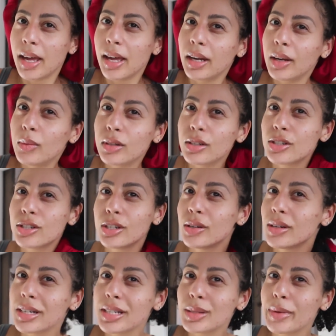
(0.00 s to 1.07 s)
And I want to show
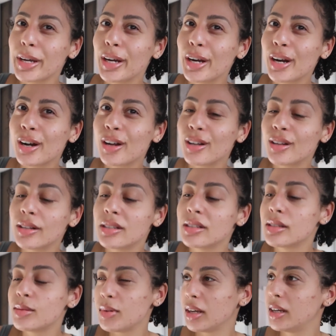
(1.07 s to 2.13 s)
you guys my
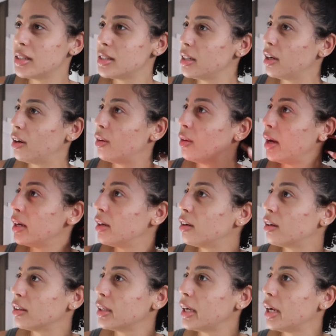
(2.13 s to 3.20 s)
curls because, you know, I did a
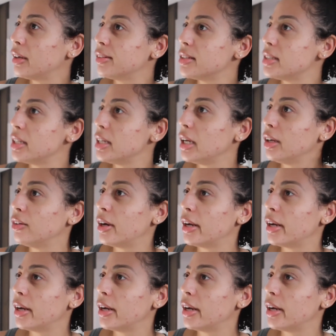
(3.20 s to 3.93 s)
curly hair routine.